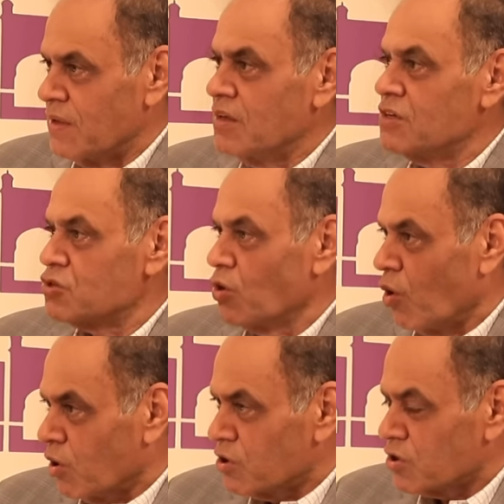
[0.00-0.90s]
Mm-hmm. So
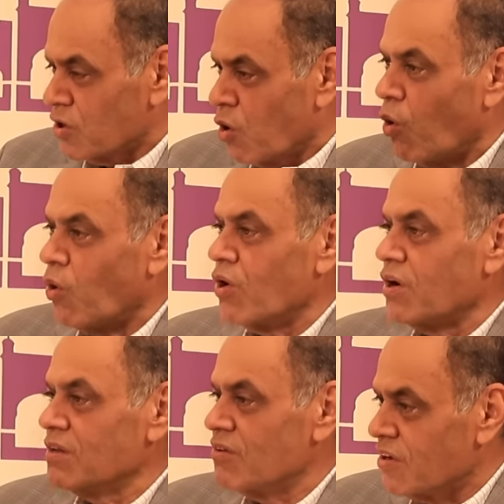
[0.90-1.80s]
all the
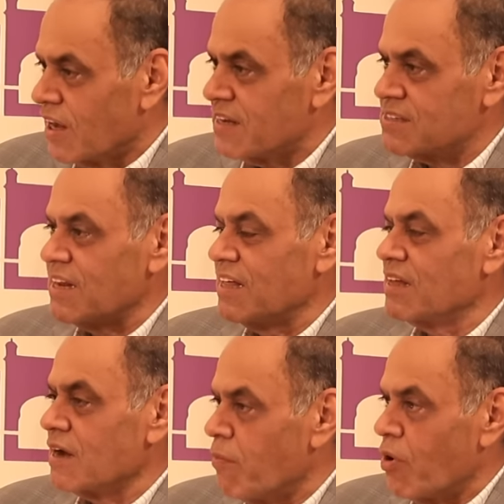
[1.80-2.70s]
gold, the real estate,
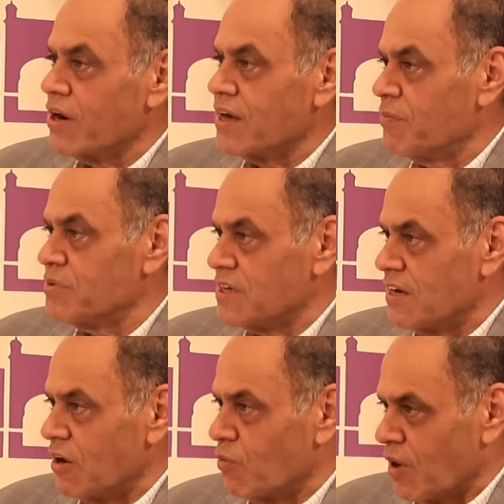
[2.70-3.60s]
the commodity companies
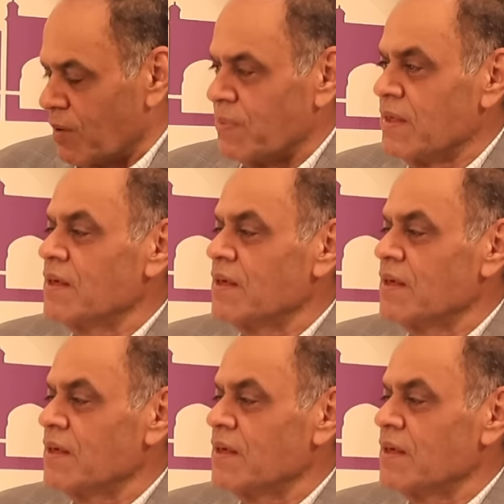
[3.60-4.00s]
had done well.